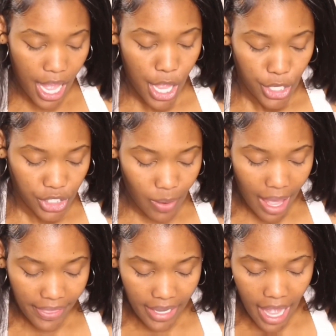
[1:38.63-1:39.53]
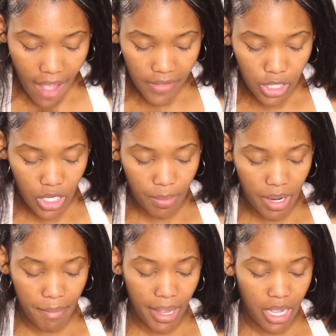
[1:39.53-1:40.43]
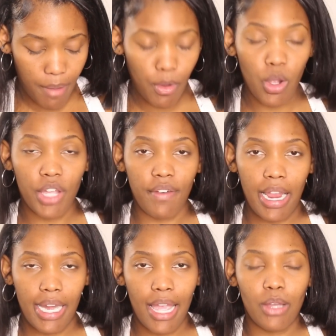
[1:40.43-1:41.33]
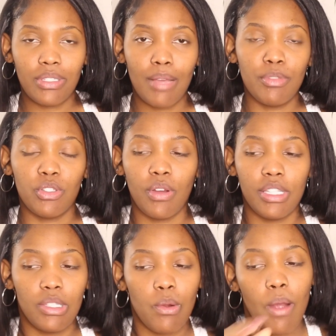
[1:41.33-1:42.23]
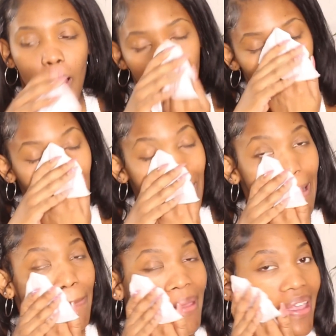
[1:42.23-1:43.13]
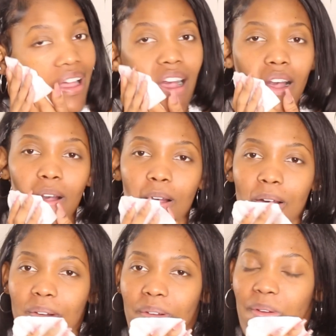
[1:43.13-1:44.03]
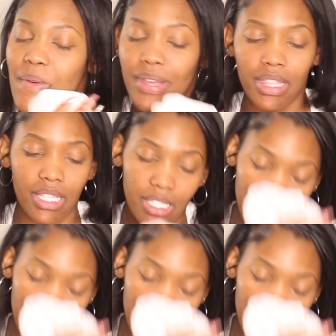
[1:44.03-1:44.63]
So I think I have a little bit of makeup on right now, so I'm just going to wipe it off with this